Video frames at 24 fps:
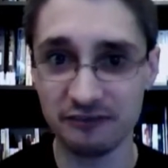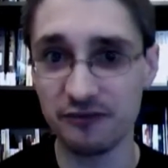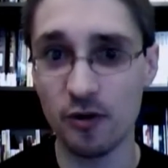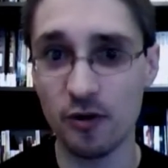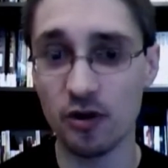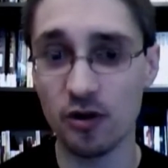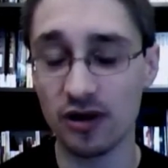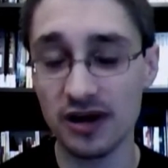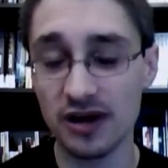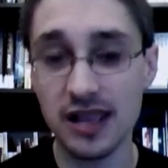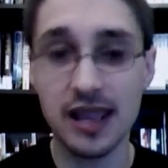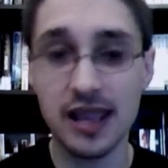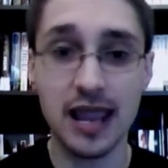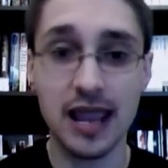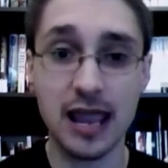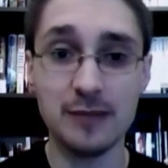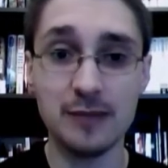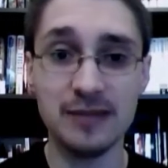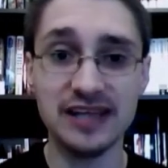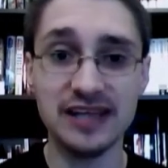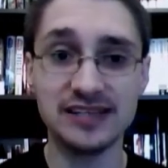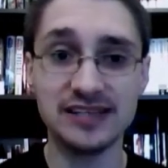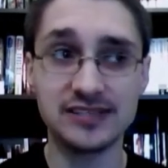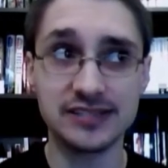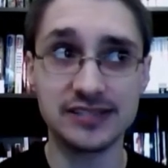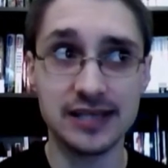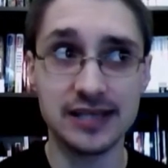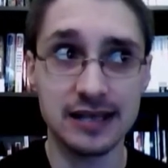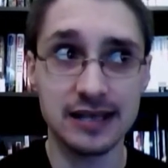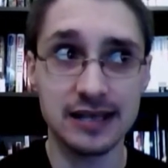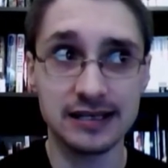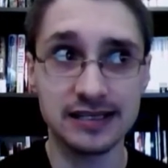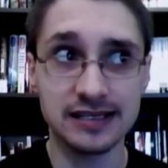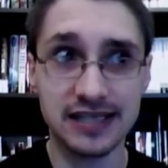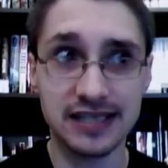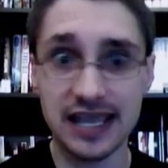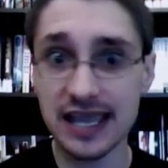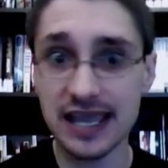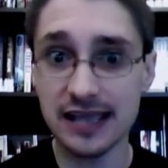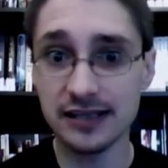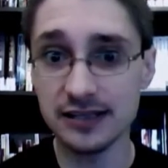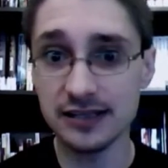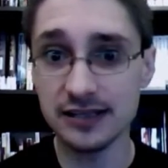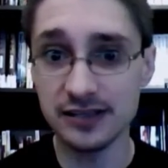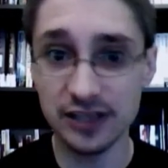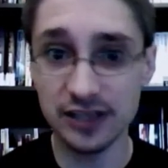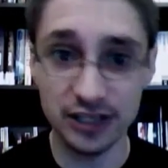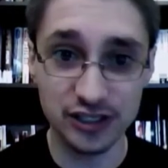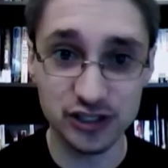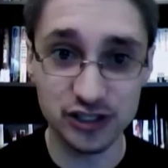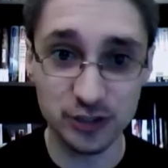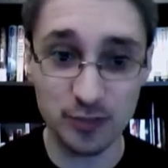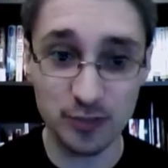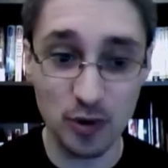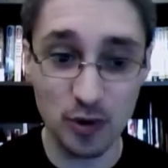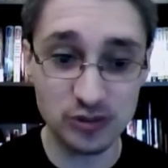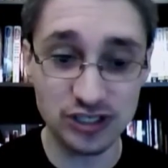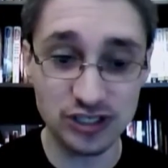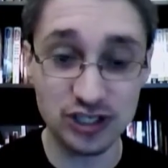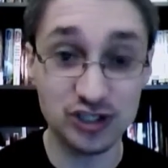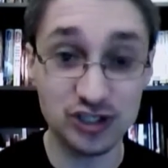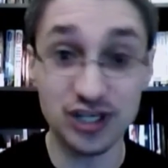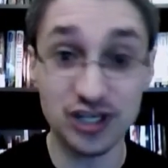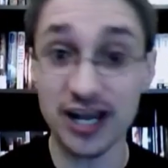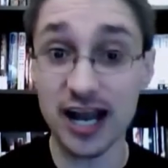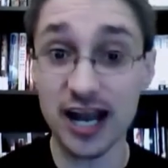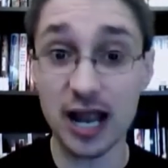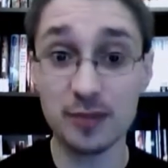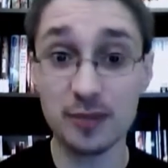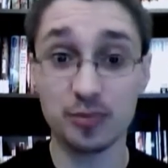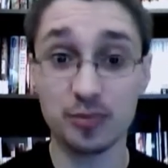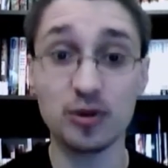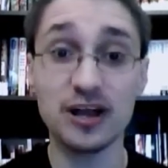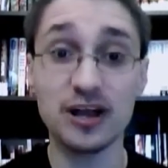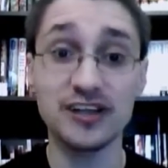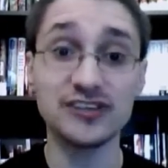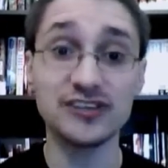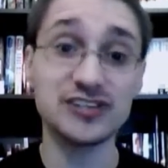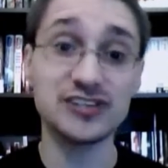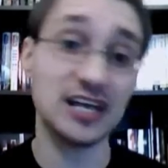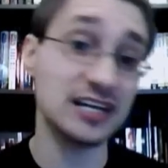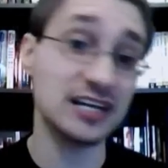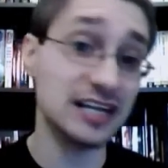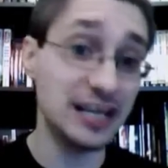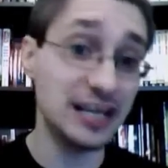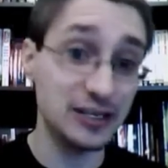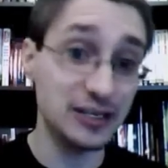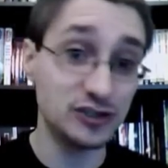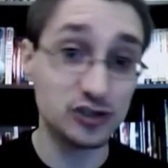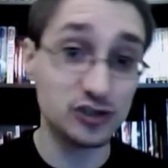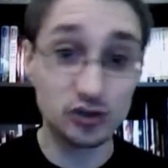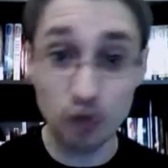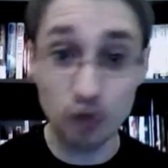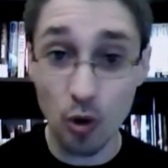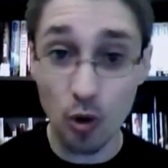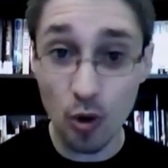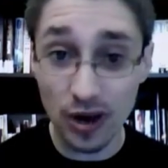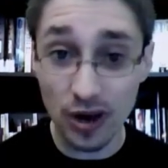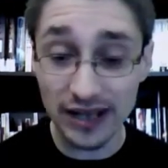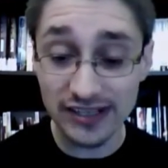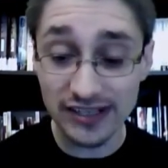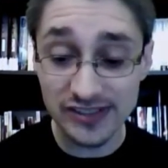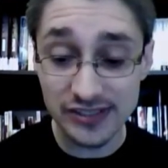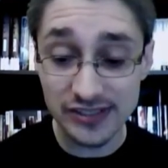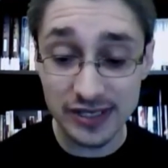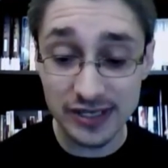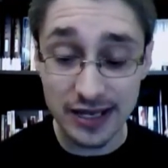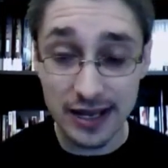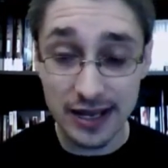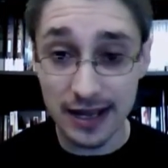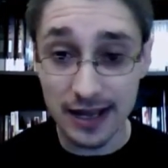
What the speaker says: 4, and meets Kin, the supposed Jedi prince, and his droids,